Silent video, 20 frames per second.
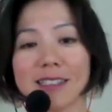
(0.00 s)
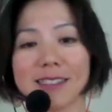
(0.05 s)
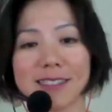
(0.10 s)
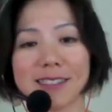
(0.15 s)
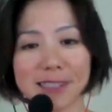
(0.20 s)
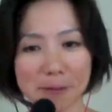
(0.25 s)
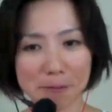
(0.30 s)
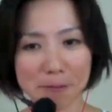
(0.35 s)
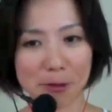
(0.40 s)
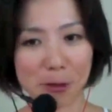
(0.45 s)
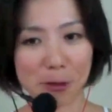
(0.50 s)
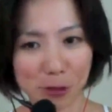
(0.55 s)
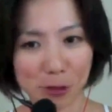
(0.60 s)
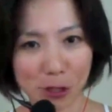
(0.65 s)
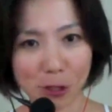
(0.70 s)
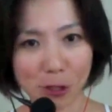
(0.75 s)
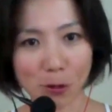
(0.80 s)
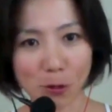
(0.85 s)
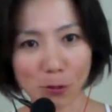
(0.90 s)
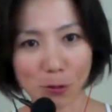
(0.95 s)
simple
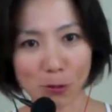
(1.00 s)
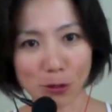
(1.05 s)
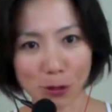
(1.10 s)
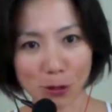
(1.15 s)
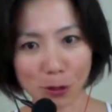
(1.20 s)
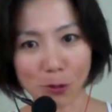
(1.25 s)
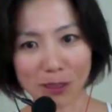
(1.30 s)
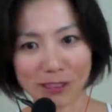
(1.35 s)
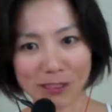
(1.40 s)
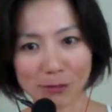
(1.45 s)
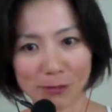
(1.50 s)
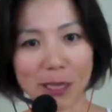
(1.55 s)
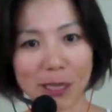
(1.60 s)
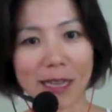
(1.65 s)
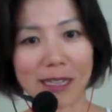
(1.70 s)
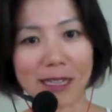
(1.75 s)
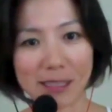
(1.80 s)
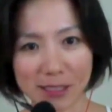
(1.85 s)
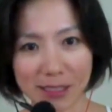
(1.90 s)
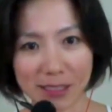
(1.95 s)
to
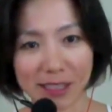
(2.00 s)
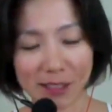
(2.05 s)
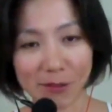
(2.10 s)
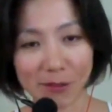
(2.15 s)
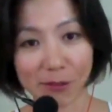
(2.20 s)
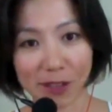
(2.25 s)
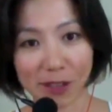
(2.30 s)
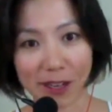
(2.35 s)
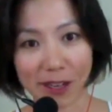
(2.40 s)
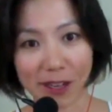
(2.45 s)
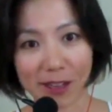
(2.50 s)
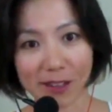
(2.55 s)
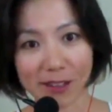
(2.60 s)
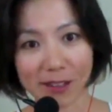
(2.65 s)
explain and to convey.